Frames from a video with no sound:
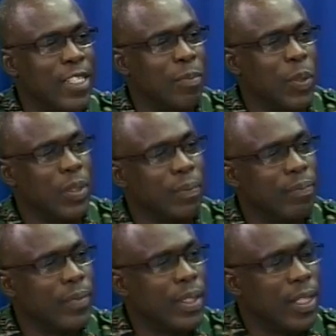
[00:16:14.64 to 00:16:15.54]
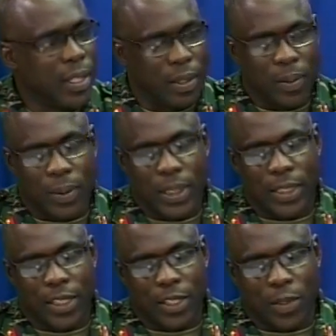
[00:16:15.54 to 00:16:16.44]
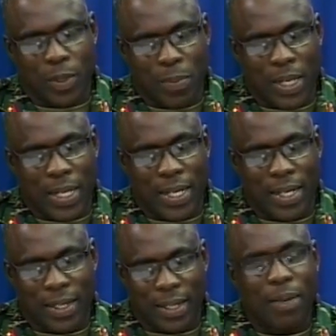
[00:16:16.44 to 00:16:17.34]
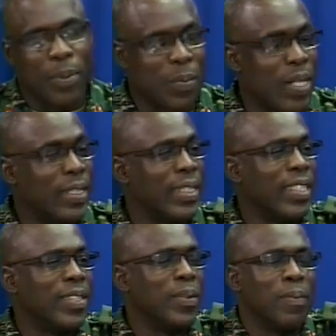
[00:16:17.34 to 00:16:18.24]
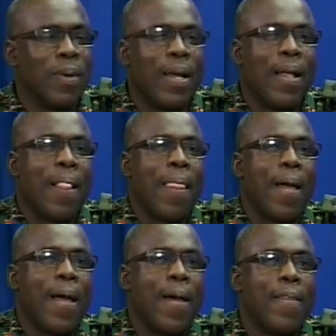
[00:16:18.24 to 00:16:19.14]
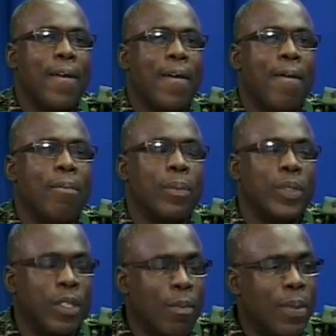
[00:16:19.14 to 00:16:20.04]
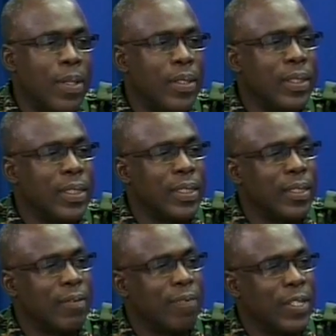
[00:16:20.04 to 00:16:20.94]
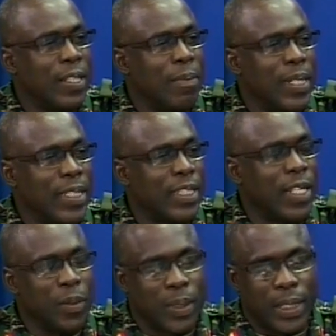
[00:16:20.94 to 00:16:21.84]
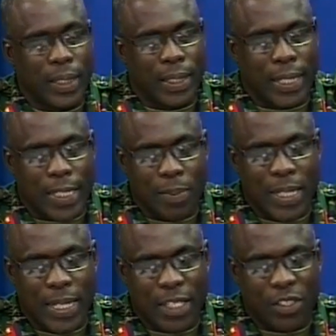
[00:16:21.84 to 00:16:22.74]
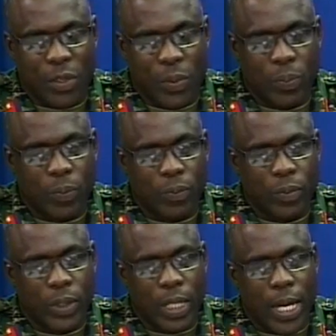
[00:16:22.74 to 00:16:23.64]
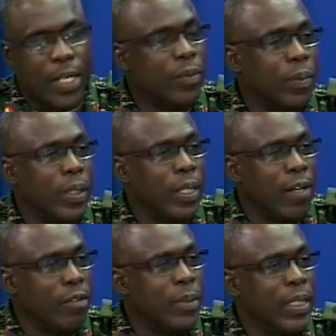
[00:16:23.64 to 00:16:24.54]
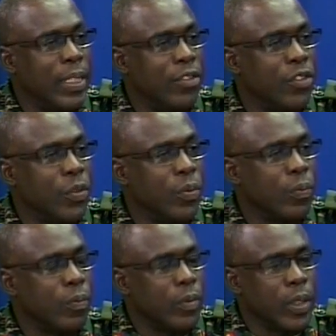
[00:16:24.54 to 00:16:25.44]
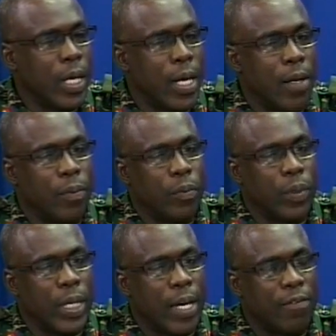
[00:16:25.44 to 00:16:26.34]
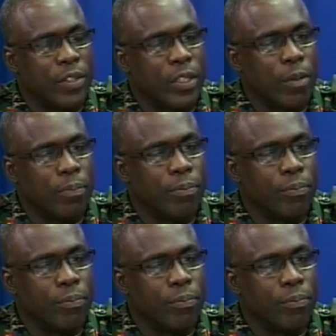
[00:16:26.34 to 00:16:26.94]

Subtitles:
Board. Those decisions were made. I would want to think so. And numbers for the militia, I don't think it has been an issue, and it will ever be an issue. We have some